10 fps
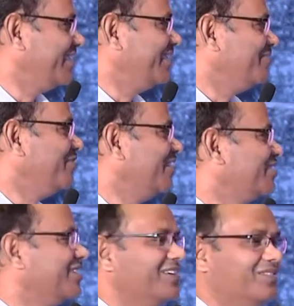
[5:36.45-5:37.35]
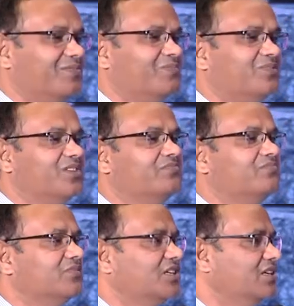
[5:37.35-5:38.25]
uh, means uh,
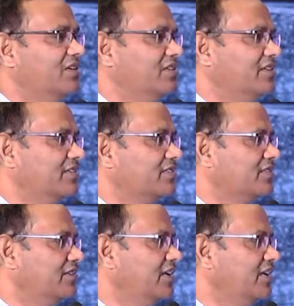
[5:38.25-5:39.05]
um, this uh,